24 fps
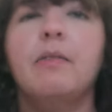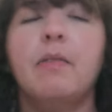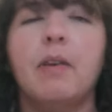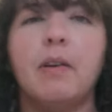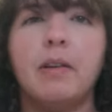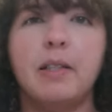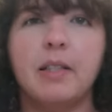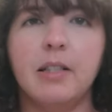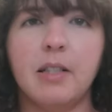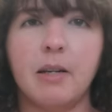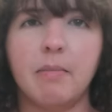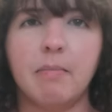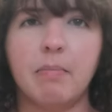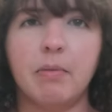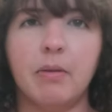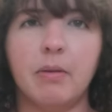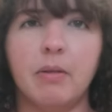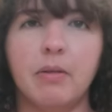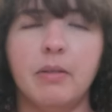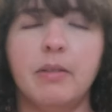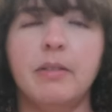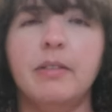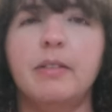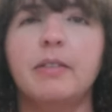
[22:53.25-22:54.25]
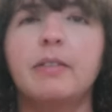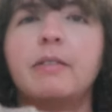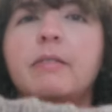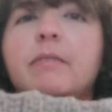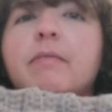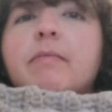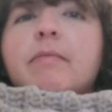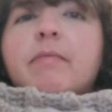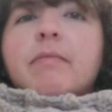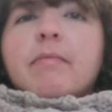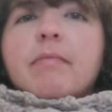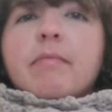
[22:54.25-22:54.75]
very simple,
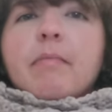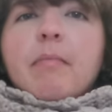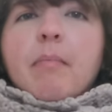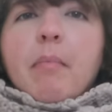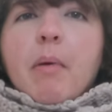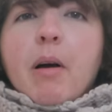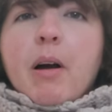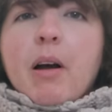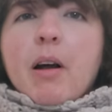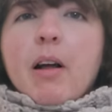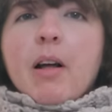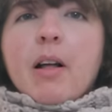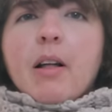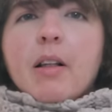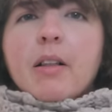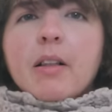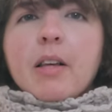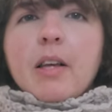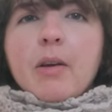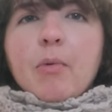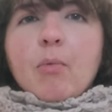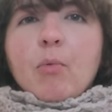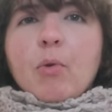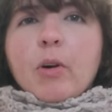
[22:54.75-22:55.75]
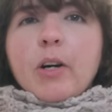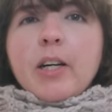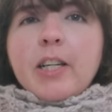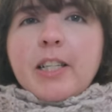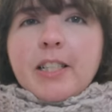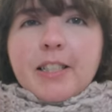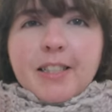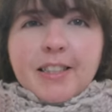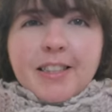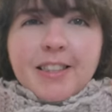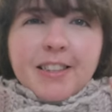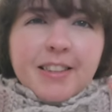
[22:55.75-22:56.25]
but it
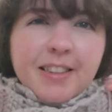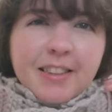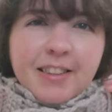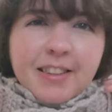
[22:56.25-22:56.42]
works,